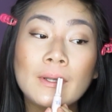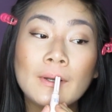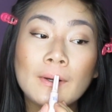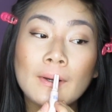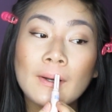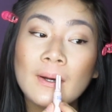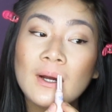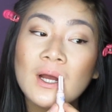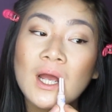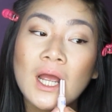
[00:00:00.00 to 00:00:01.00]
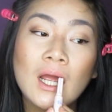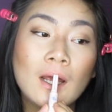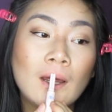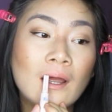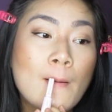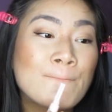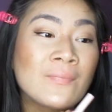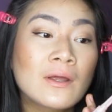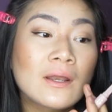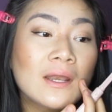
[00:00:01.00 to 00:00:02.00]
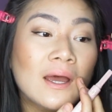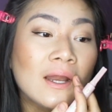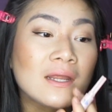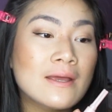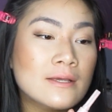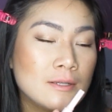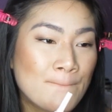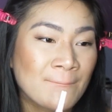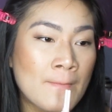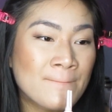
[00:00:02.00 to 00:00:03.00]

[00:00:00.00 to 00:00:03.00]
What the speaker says: There you go. That is